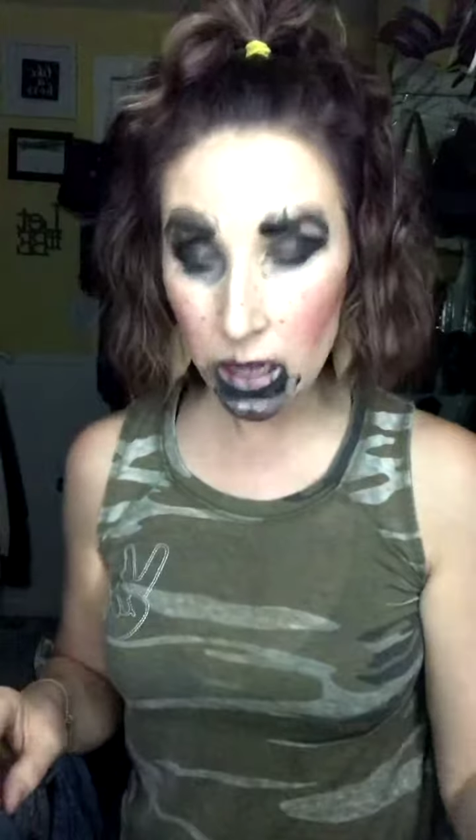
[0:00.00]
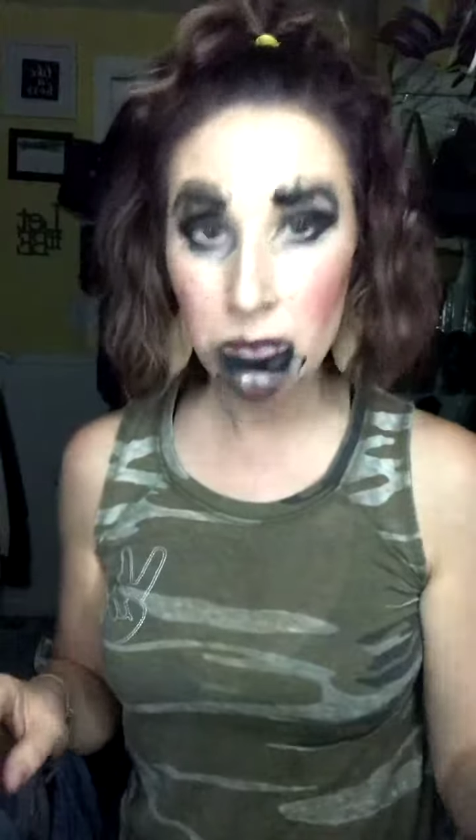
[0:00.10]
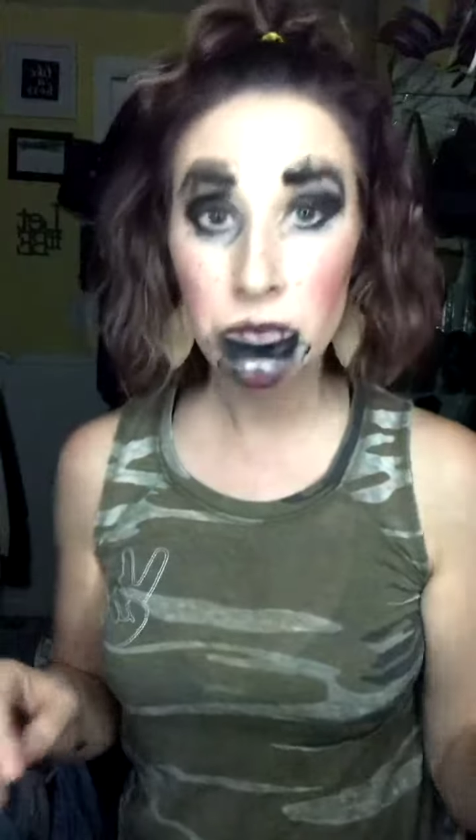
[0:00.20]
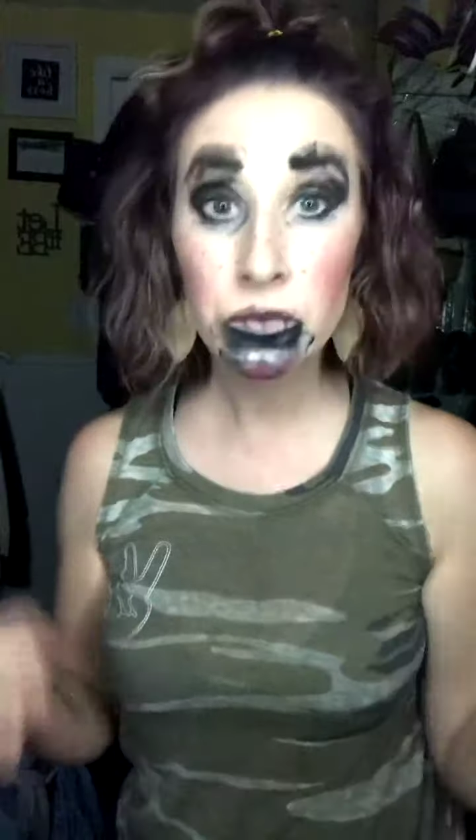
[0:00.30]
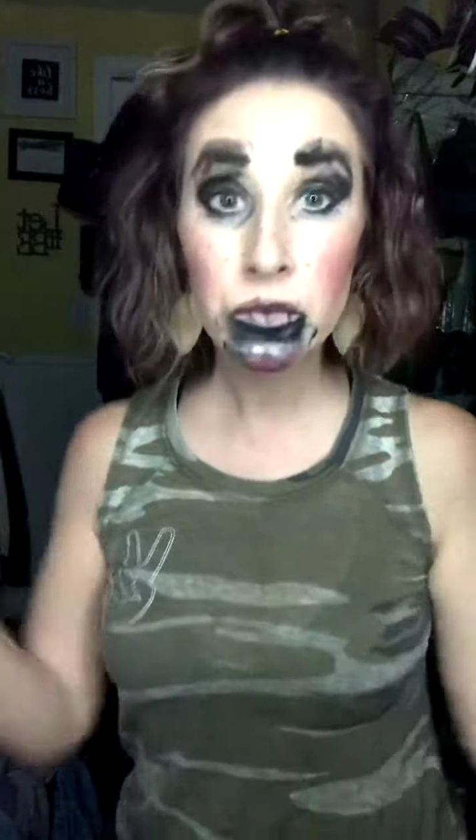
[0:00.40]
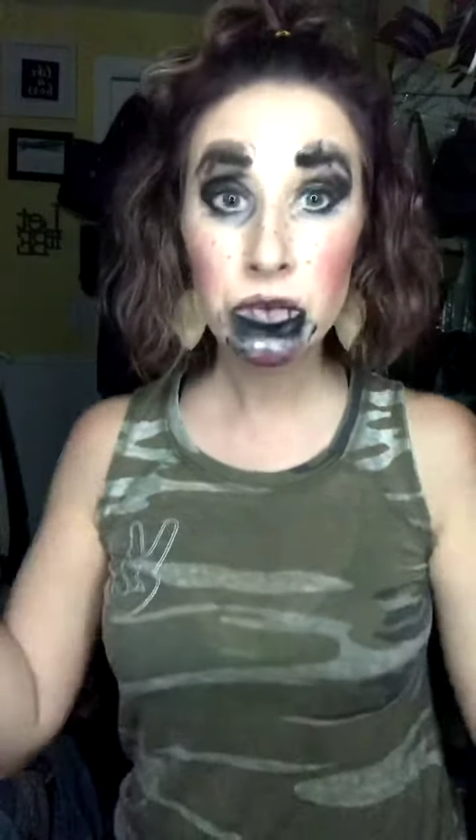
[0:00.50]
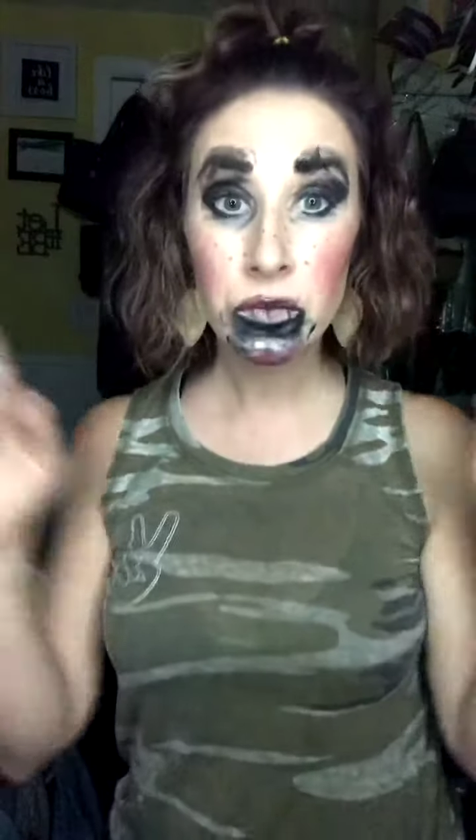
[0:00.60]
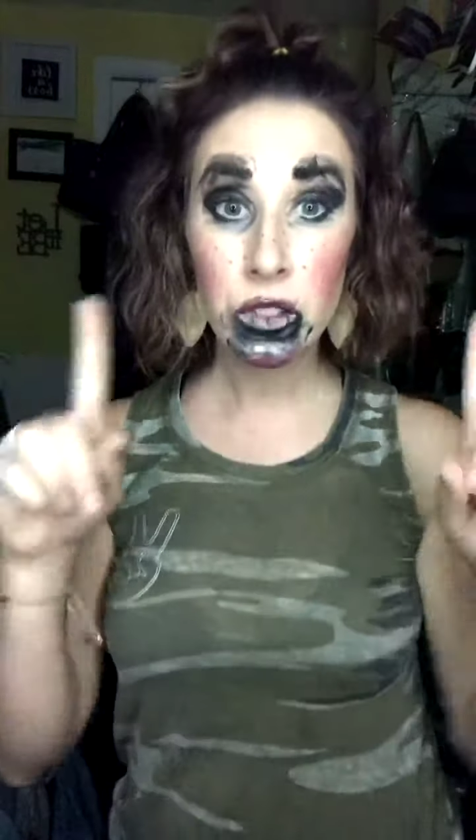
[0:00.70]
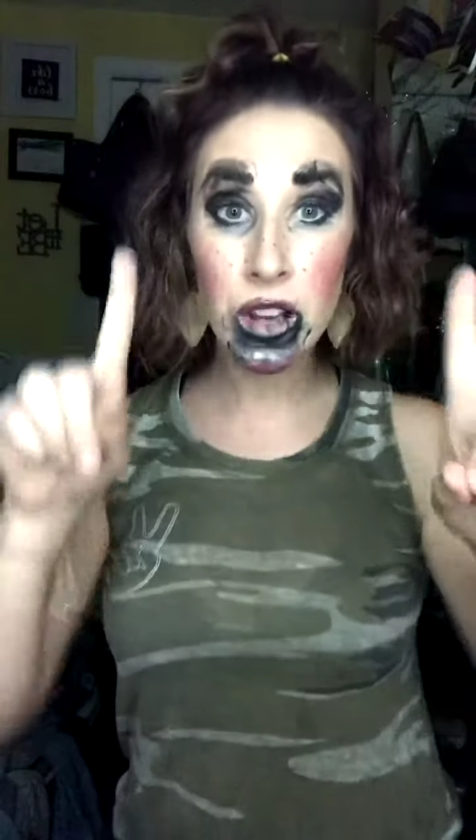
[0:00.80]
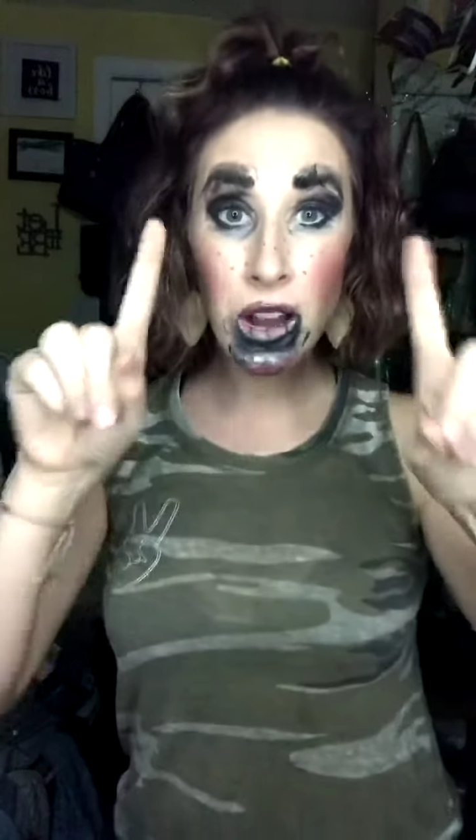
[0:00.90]
Okay,
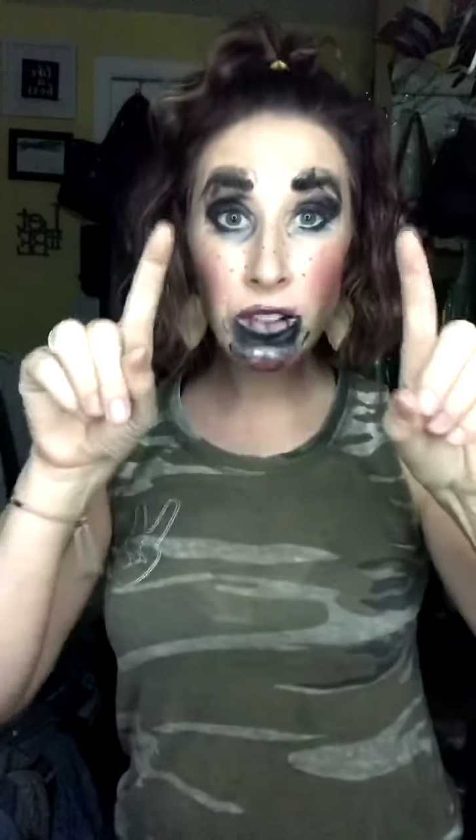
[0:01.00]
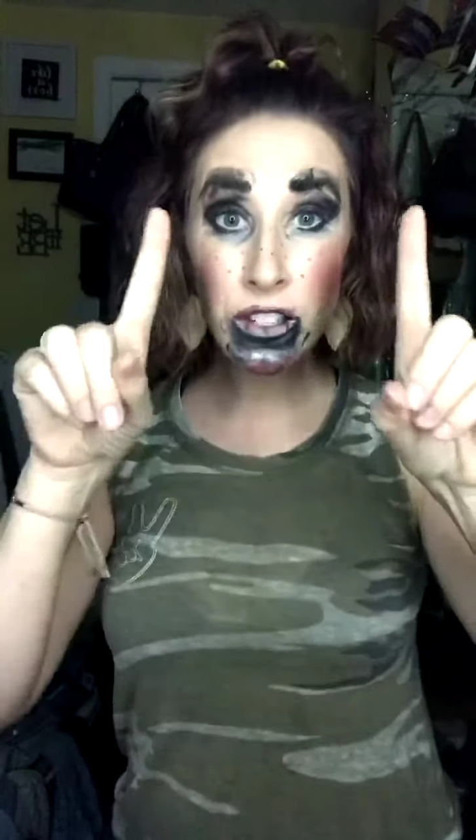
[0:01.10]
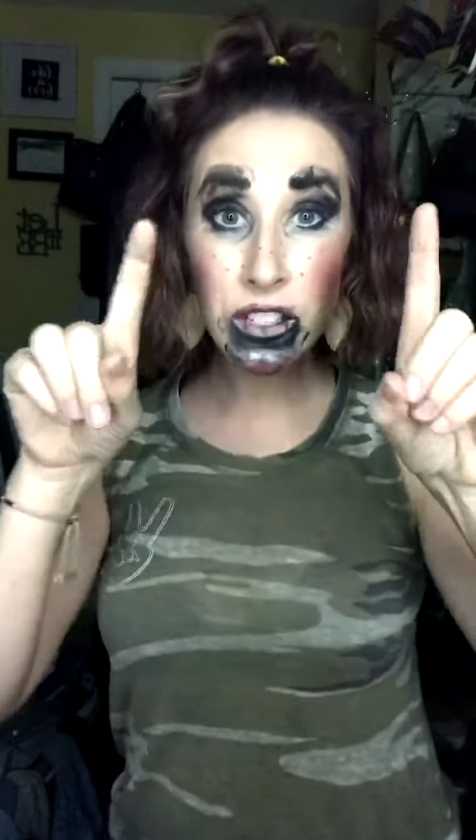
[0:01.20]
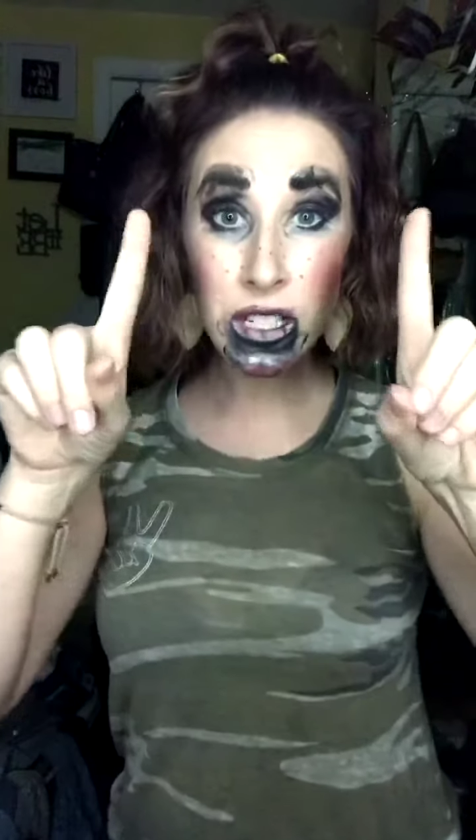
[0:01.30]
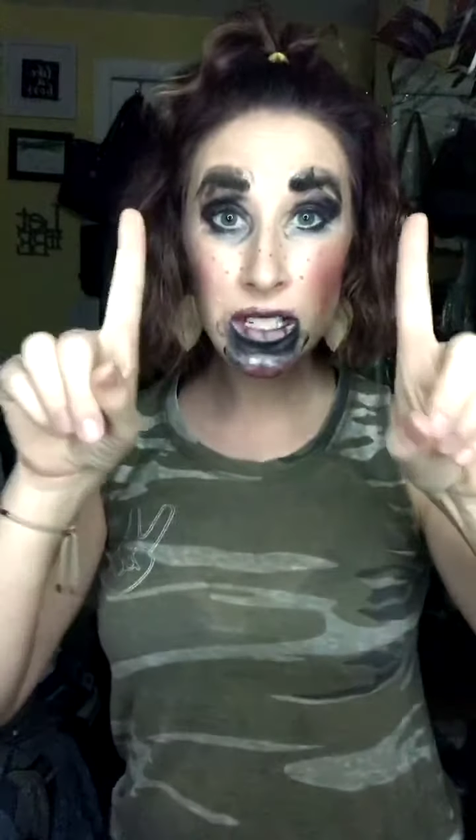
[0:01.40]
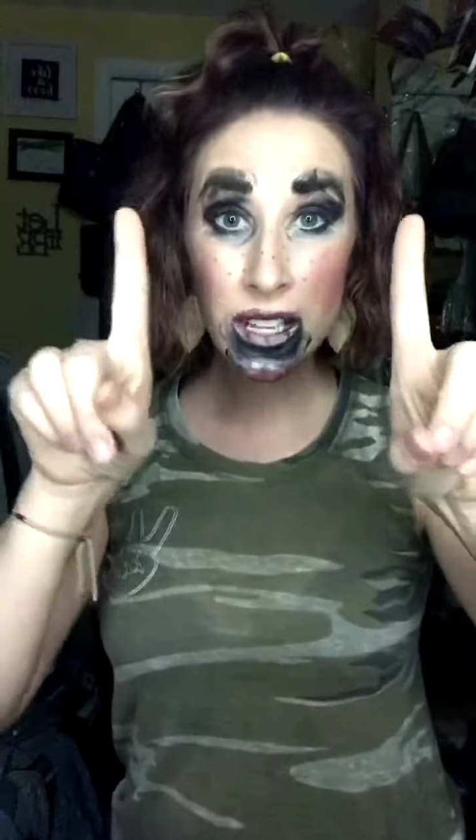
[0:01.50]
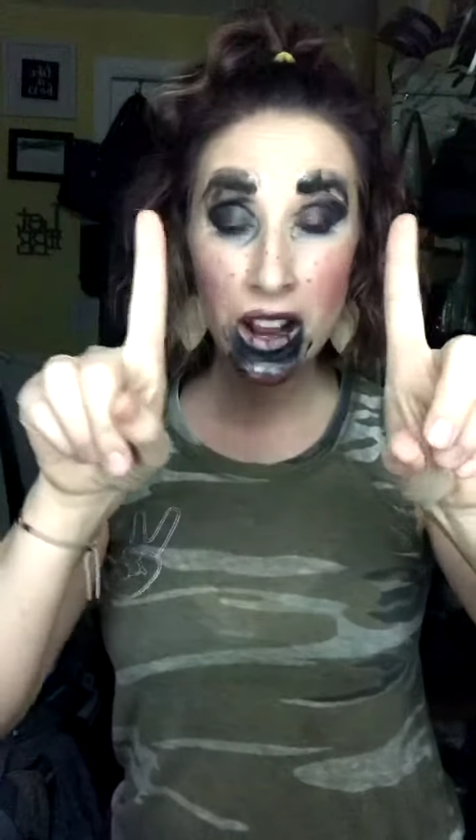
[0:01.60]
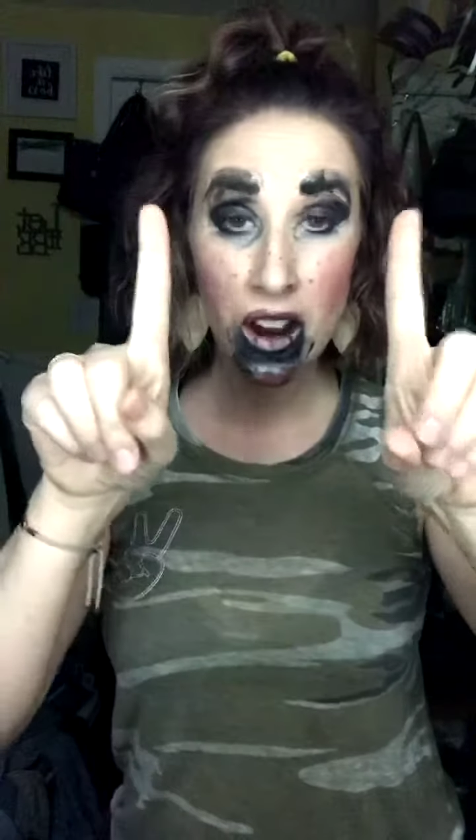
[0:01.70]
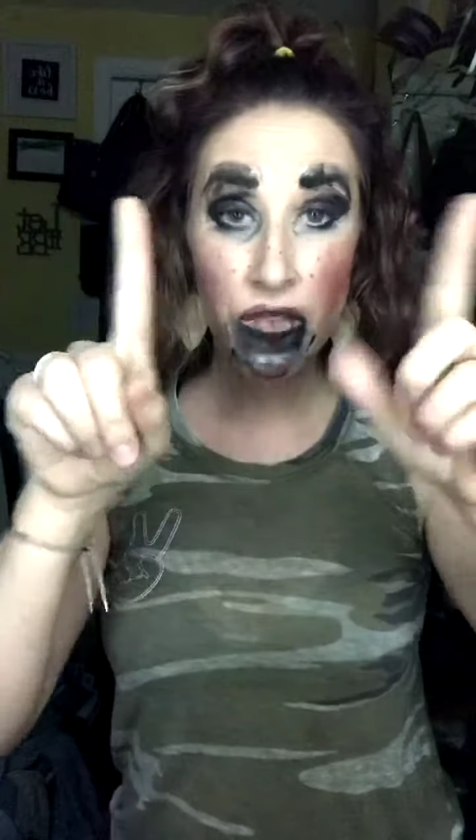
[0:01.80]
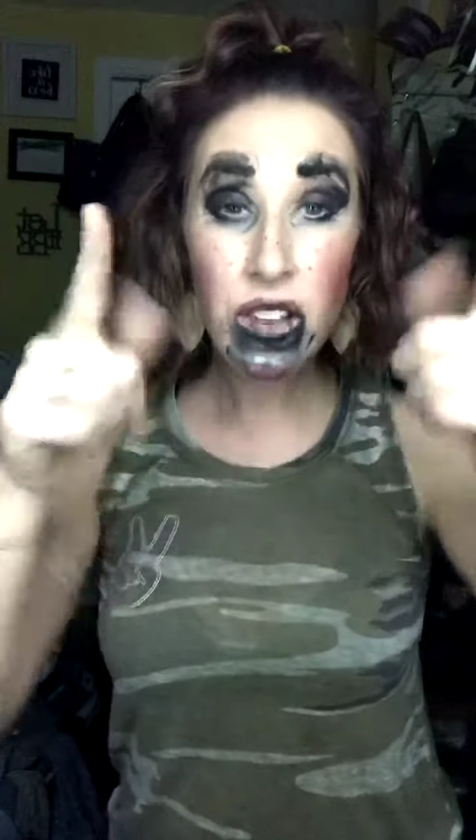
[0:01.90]
so now we're just gonna
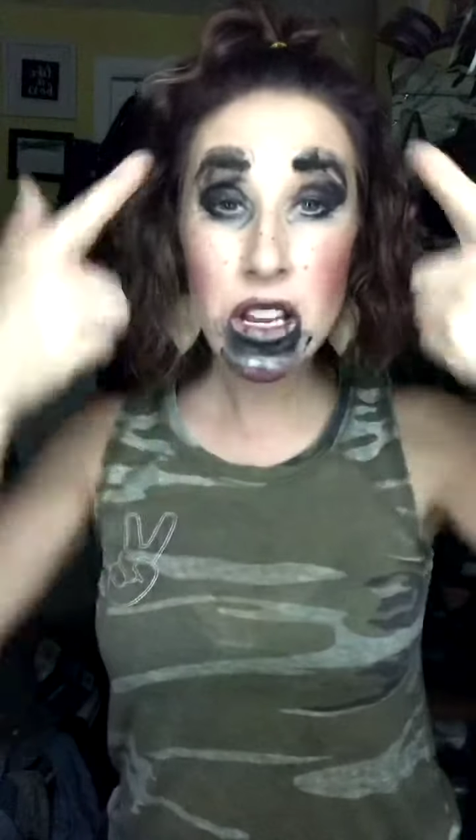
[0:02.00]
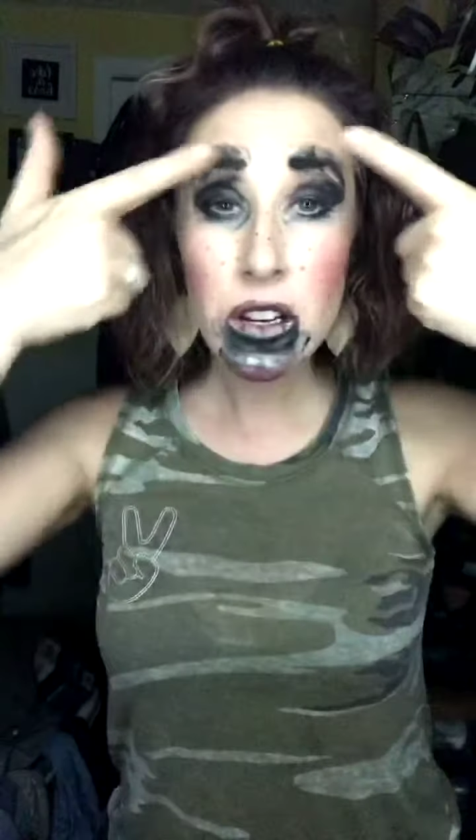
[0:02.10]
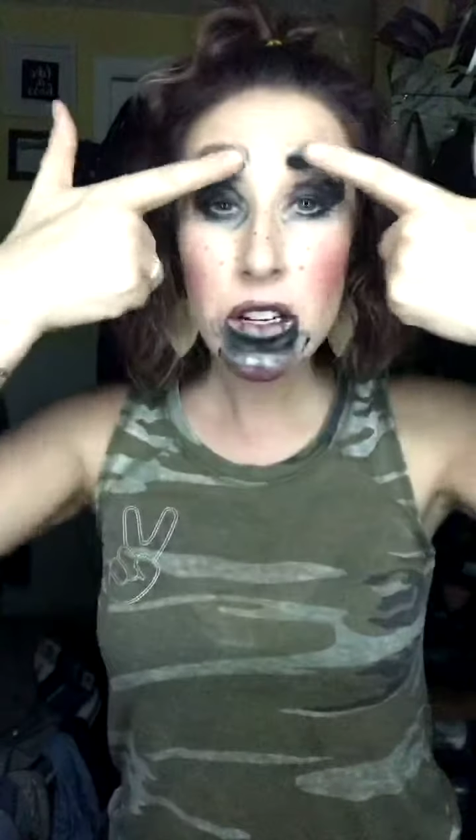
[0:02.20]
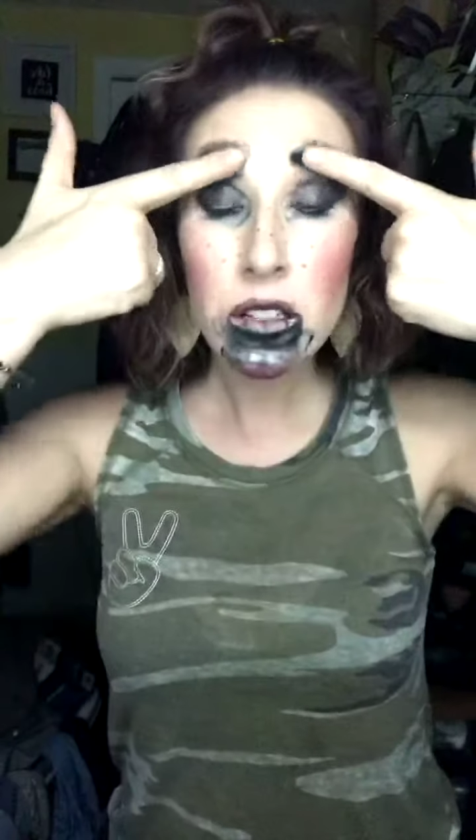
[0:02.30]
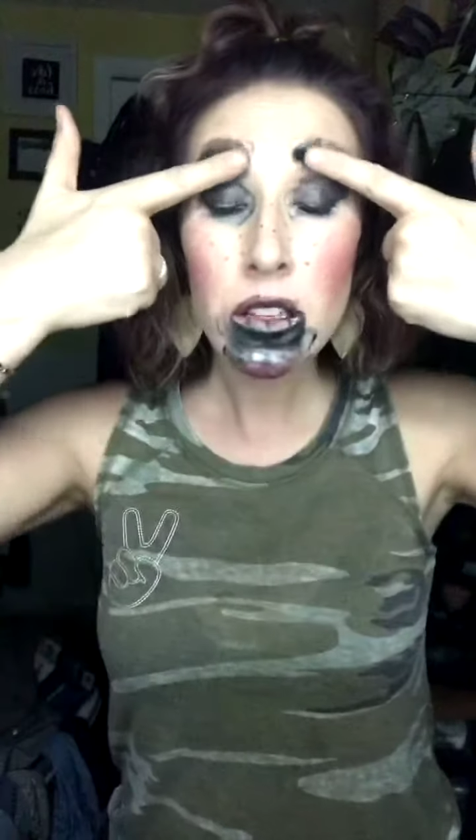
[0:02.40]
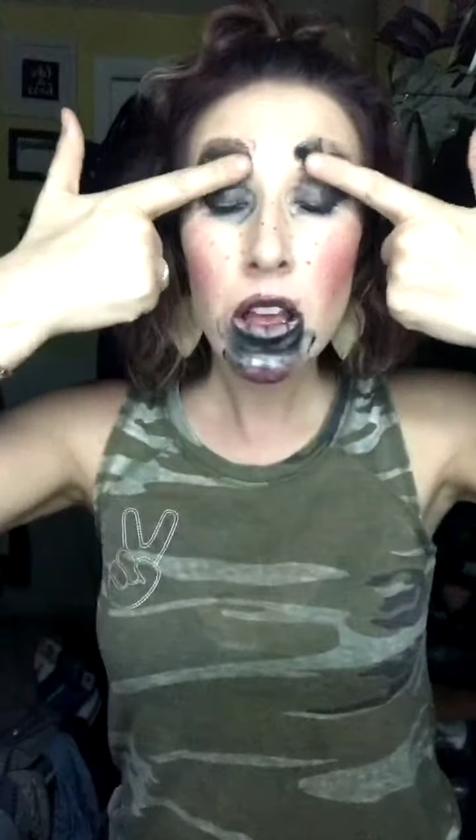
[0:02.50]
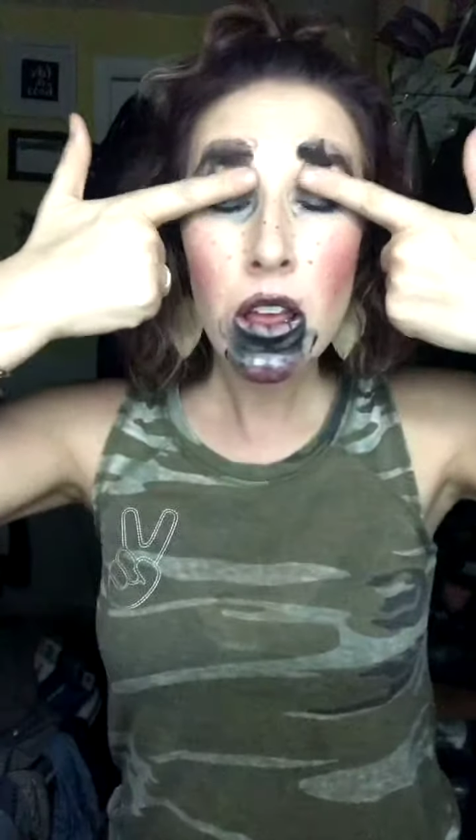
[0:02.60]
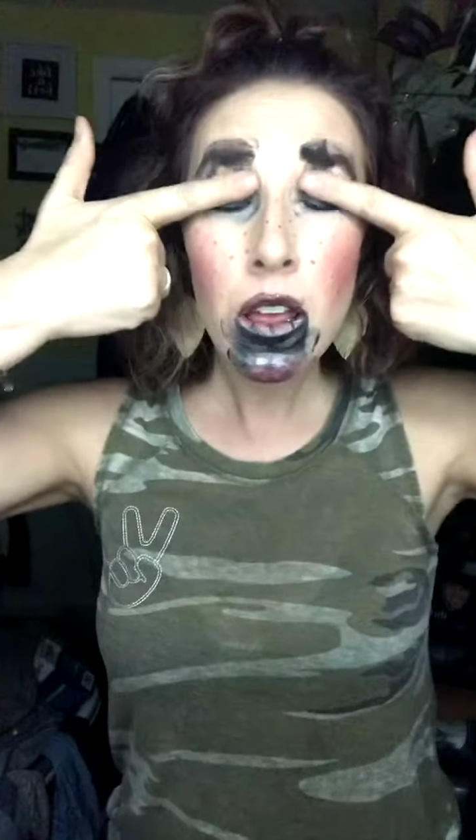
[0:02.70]
take our fingers